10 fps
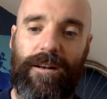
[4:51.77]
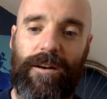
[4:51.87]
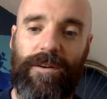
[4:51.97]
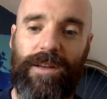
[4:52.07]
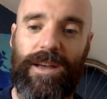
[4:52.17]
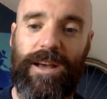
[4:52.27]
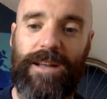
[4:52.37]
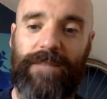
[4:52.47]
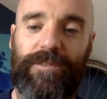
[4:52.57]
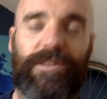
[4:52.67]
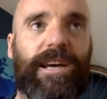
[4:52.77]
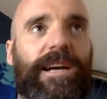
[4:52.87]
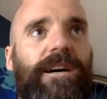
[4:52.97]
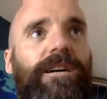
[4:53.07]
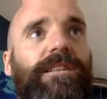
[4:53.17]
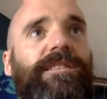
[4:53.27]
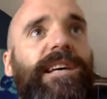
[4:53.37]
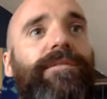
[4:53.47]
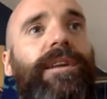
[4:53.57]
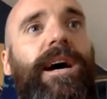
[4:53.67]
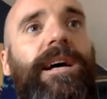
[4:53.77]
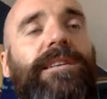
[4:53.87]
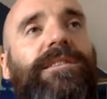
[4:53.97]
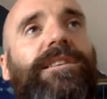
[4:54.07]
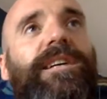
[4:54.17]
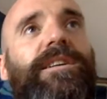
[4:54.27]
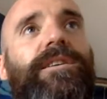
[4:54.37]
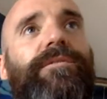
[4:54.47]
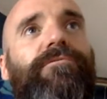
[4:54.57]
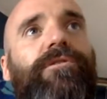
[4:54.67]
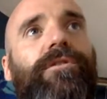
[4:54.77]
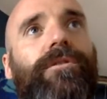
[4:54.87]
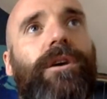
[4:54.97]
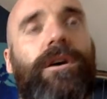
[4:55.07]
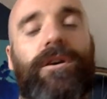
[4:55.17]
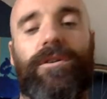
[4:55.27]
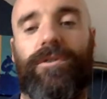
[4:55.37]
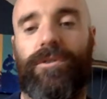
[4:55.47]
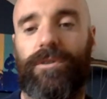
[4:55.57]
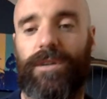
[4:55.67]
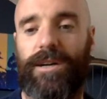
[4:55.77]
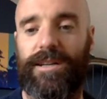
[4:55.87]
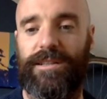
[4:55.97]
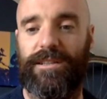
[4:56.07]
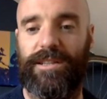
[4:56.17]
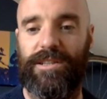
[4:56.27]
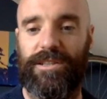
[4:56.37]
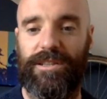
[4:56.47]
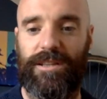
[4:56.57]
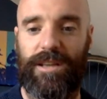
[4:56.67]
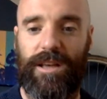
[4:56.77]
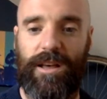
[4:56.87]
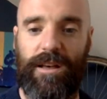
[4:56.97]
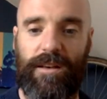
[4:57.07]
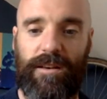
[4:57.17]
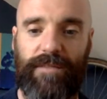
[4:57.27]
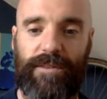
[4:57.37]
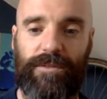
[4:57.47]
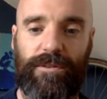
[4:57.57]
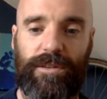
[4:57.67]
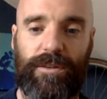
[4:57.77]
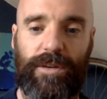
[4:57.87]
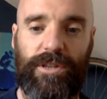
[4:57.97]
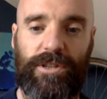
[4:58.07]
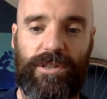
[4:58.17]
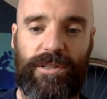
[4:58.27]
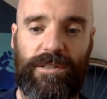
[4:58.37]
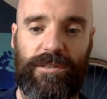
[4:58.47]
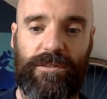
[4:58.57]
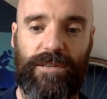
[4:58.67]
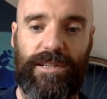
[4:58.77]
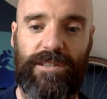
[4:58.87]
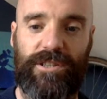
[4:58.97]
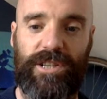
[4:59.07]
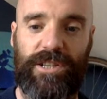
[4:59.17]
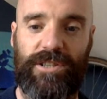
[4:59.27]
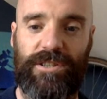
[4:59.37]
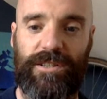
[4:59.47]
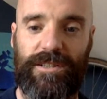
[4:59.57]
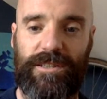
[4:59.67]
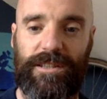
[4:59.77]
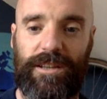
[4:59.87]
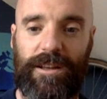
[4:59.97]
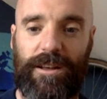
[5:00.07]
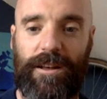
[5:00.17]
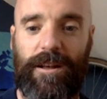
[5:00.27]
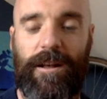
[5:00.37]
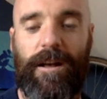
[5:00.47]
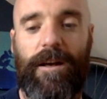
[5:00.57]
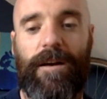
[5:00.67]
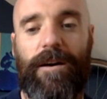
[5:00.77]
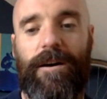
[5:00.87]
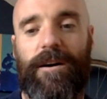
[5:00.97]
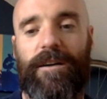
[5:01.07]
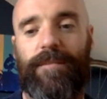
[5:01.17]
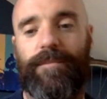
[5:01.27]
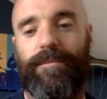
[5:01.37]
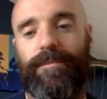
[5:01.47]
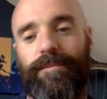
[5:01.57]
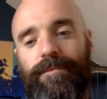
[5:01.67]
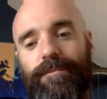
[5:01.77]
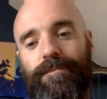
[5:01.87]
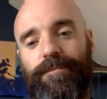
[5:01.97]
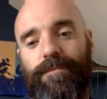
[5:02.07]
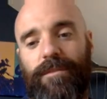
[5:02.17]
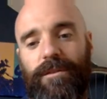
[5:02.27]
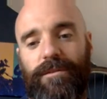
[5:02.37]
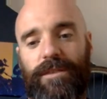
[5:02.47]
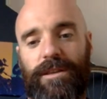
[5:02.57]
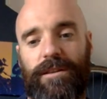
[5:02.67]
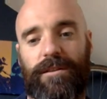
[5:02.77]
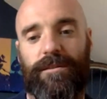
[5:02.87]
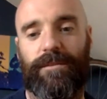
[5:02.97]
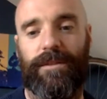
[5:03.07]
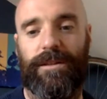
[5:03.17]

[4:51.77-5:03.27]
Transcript: Okay, so there are 7 hacks to get you through your isolation. If anyone's got any questions or any suggestions, I'd love to hear them,